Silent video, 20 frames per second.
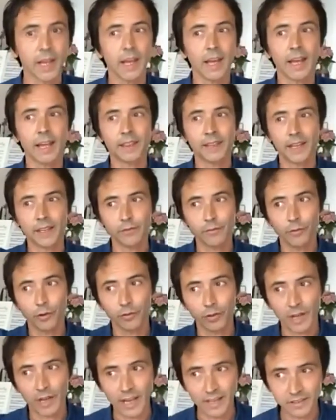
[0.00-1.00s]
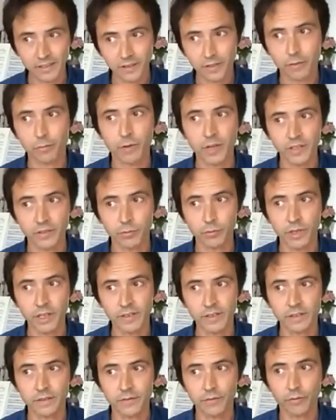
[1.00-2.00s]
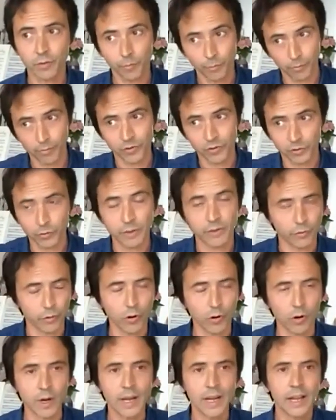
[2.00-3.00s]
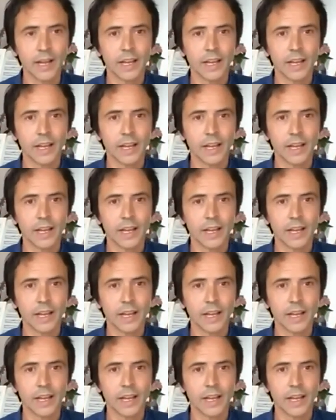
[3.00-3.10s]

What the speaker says: and then for the last 3 suites, from suite 4,